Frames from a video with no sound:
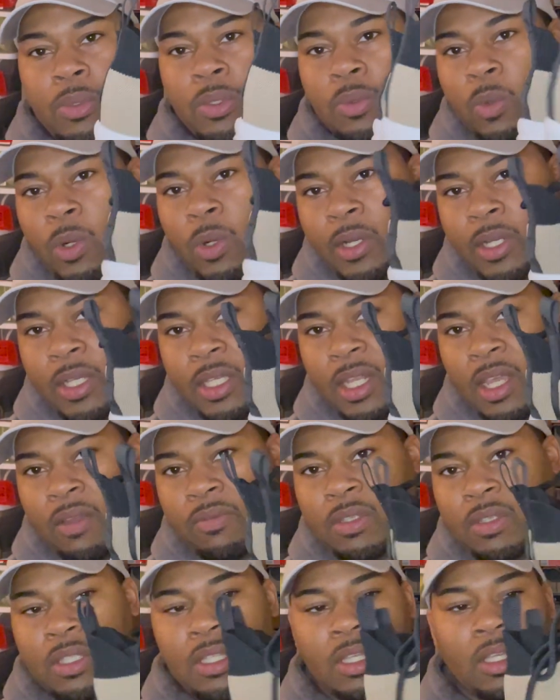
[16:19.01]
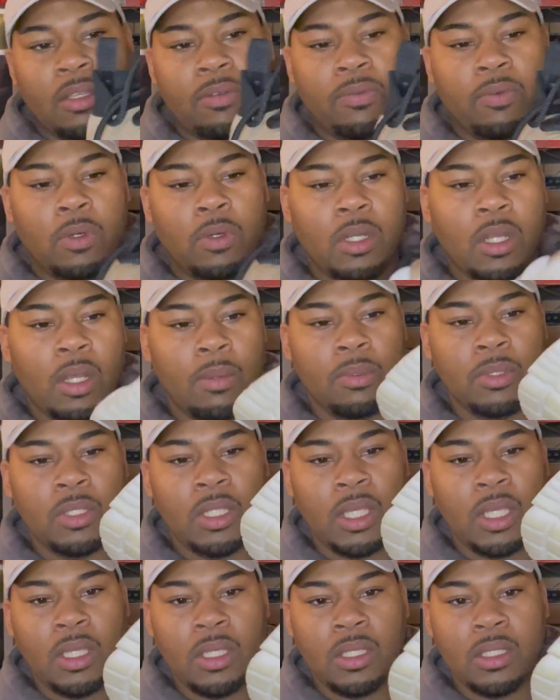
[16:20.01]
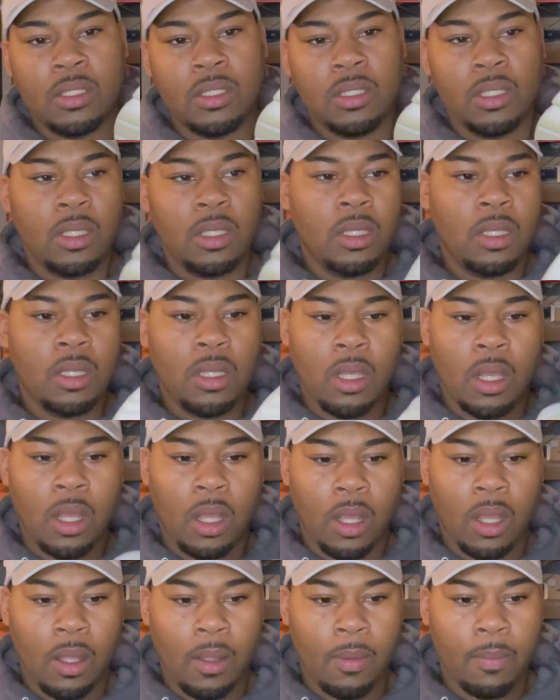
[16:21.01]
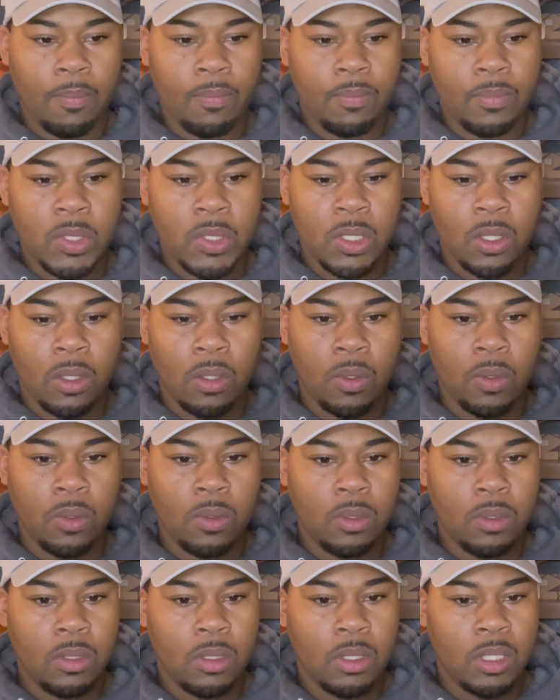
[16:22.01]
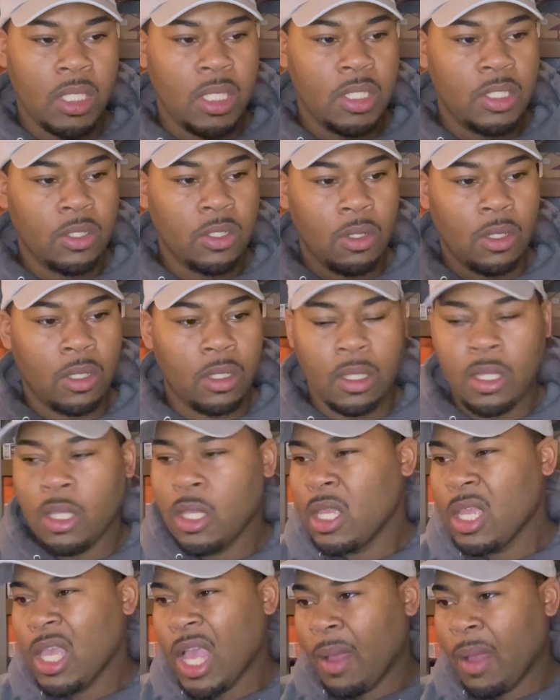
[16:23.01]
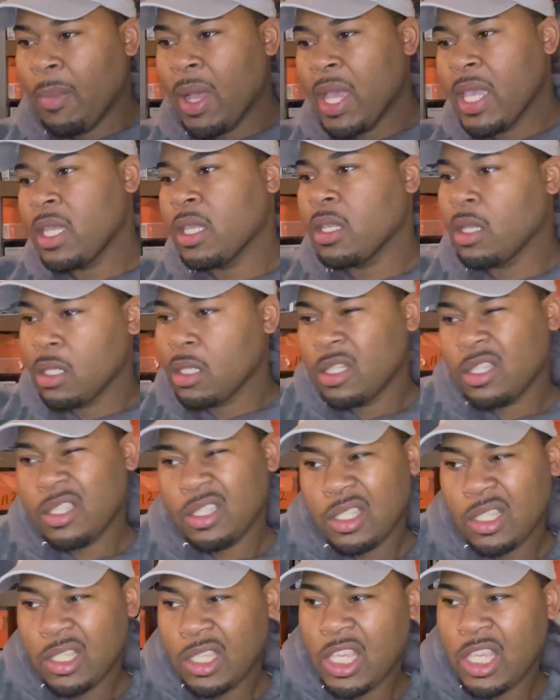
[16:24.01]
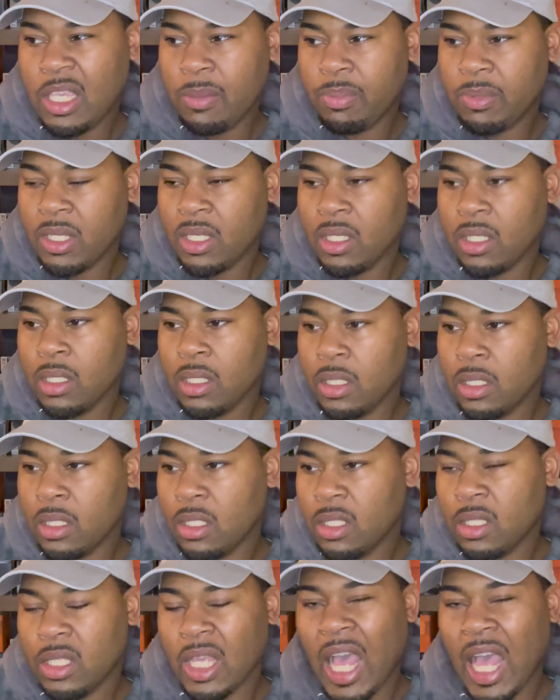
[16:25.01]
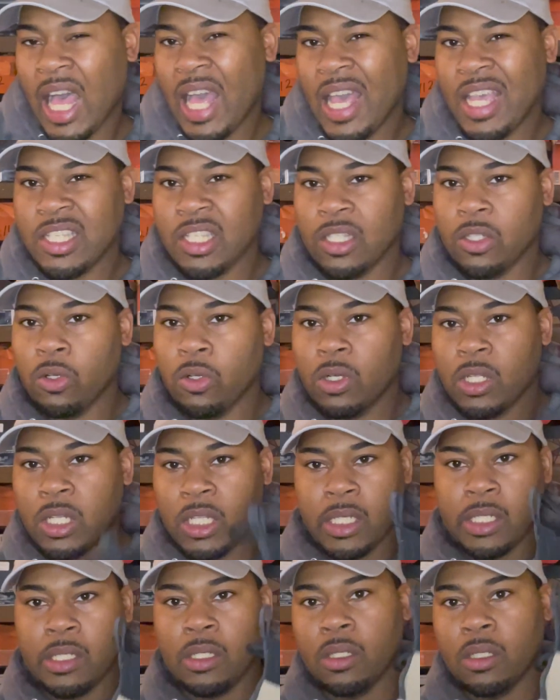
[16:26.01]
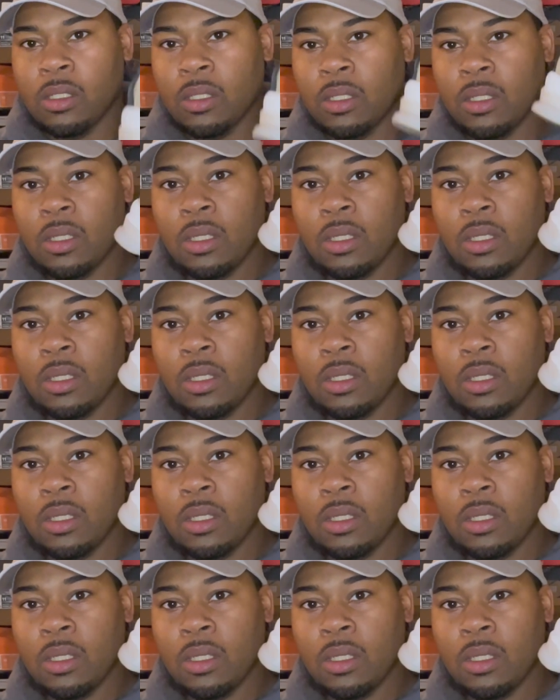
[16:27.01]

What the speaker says: work and everything for a couple days. So I might keep the highs a little cleaner